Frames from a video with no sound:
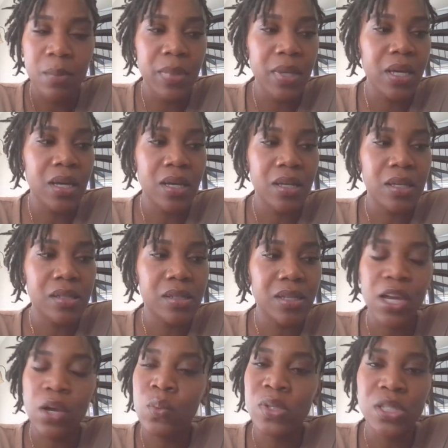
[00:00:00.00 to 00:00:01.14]
because
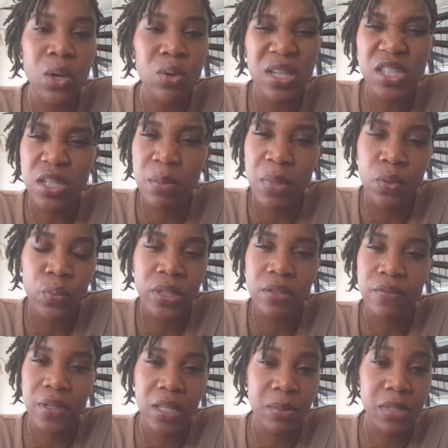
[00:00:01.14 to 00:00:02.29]
there was no legitimate
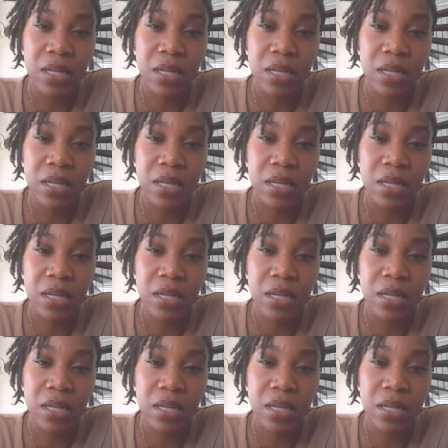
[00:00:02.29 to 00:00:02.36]
reason for them